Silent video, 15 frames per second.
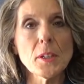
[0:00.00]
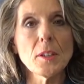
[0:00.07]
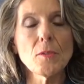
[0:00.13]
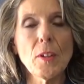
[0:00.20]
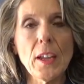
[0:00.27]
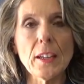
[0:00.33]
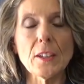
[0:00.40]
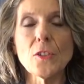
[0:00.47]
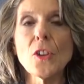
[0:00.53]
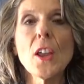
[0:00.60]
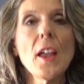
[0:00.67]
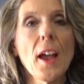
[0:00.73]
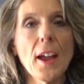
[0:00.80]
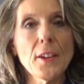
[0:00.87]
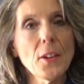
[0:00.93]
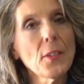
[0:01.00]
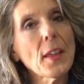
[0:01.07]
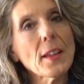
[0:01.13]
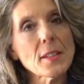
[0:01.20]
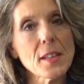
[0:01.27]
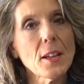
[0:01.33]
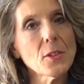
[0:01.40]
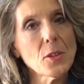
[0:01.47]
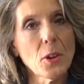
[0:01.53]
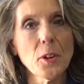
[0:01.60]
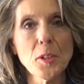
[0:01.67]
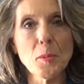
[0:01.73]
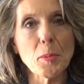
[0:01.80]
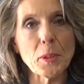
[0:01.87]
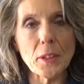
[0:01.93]
advantage. I know that sounds
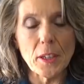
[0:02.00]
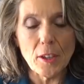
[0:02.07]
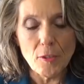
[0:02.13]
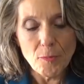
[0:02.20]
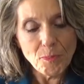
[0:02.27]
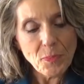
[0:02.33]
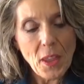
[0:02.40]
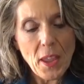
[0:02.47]
hard to believe,